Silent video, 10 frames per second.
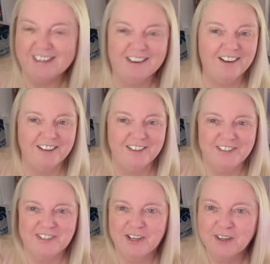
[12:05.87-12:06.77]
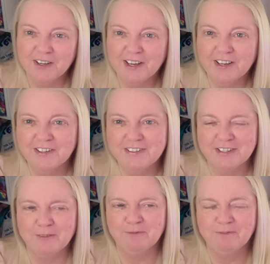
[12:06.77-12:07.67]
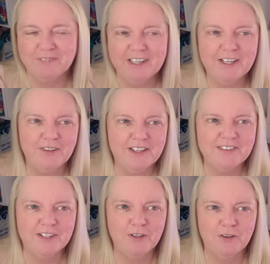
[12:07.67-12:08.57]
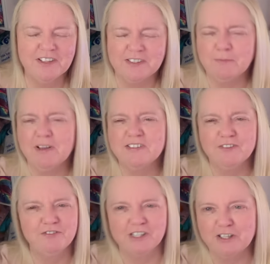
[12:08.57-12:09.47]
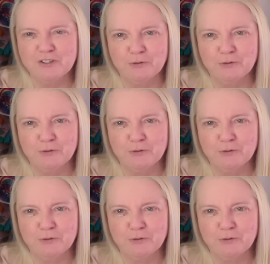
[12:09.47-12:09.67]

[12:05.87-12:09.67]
colours. And, um, you know, that's a lot, that's a massive financial